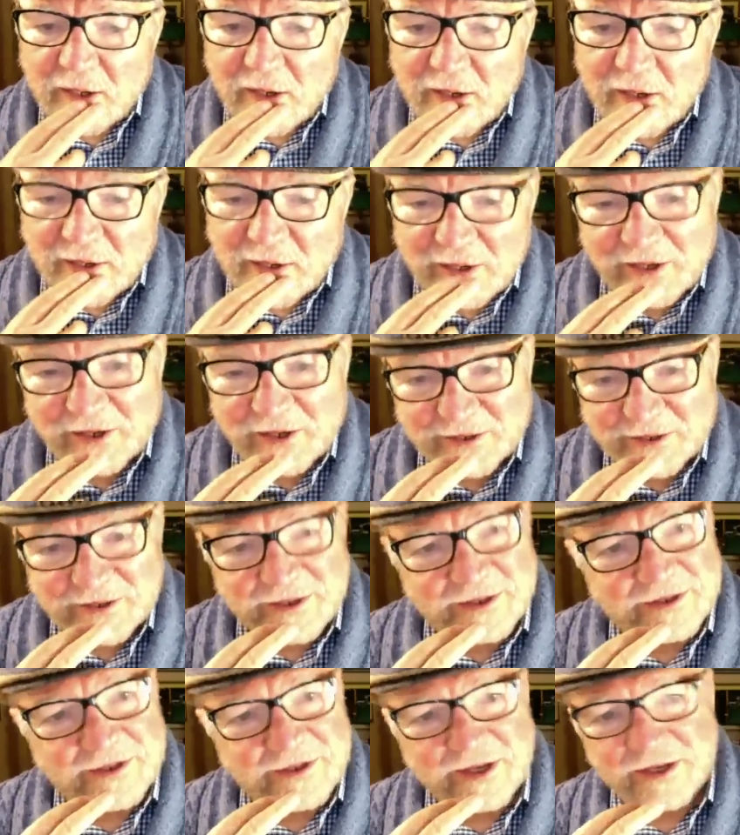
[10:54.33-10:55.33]
Uh,
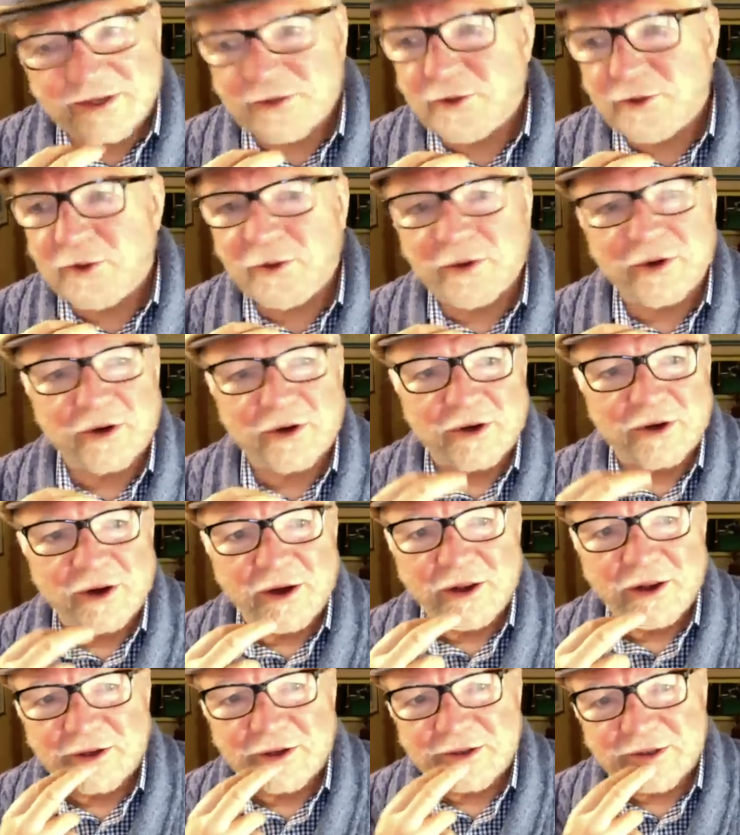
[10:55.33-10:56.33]
it's, it's like two hundred
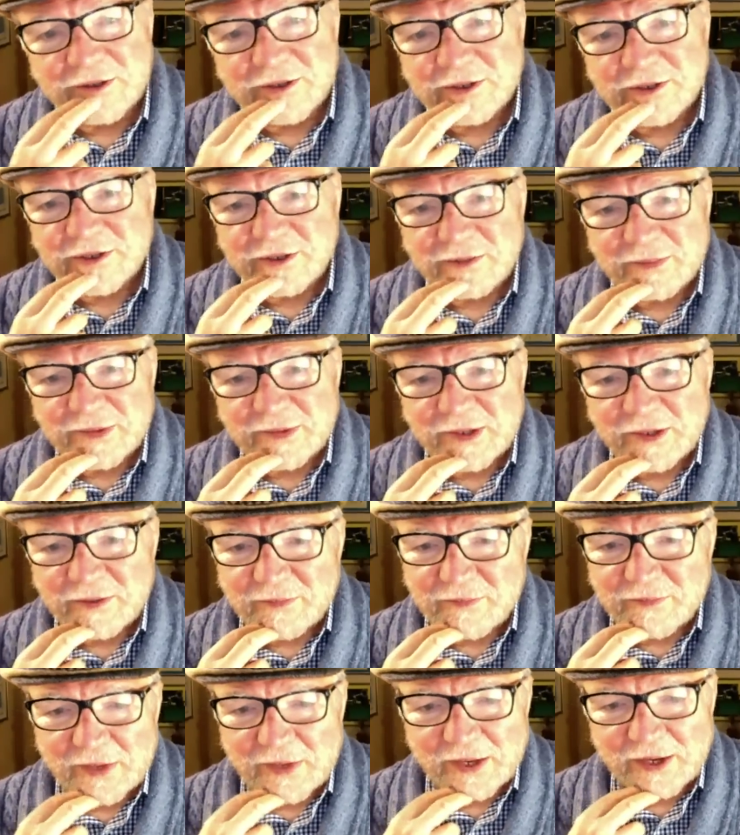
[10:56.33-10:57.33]
dollars or something,
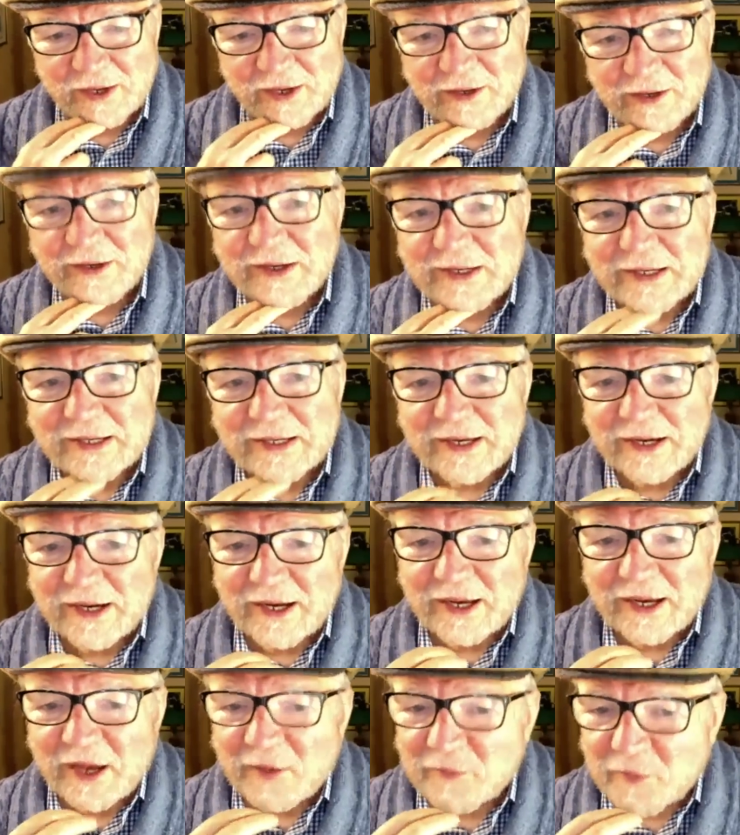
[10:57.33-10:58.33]
and
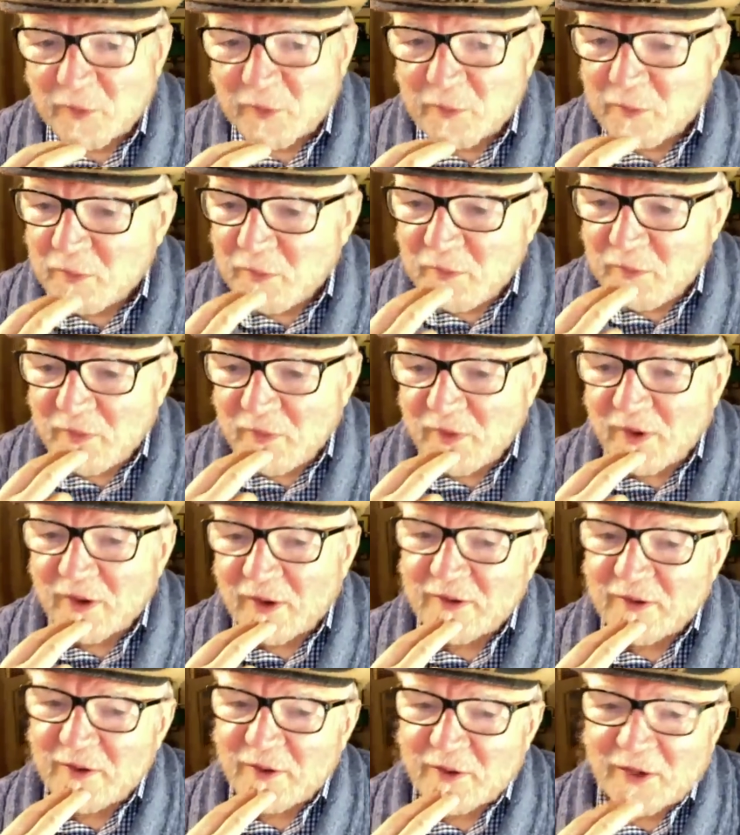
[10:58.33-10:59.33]
I have to,
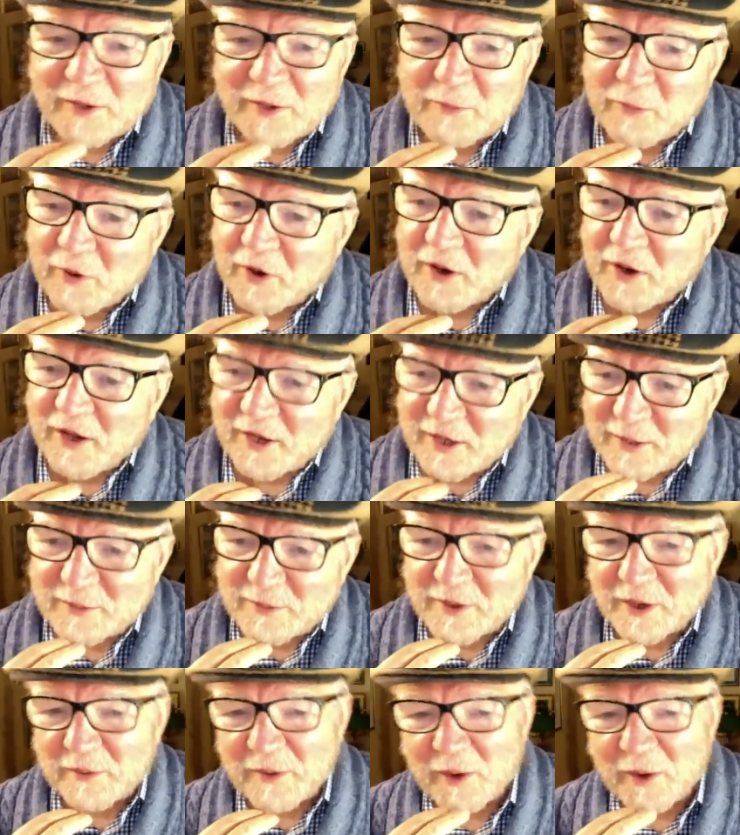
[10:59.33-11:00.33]
uh, you know, that part that
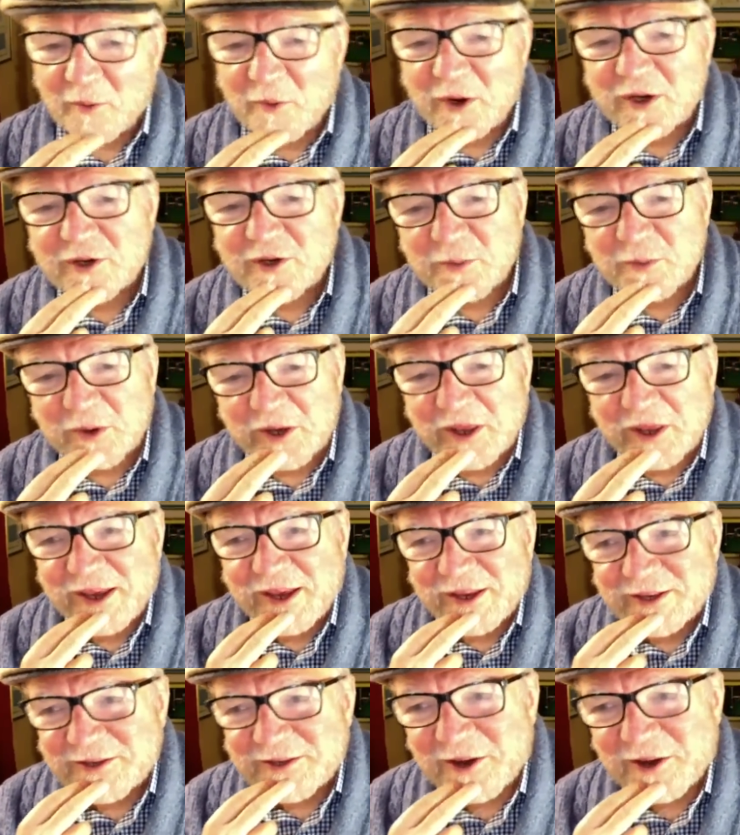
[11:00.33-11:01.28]
comes out of my watch money,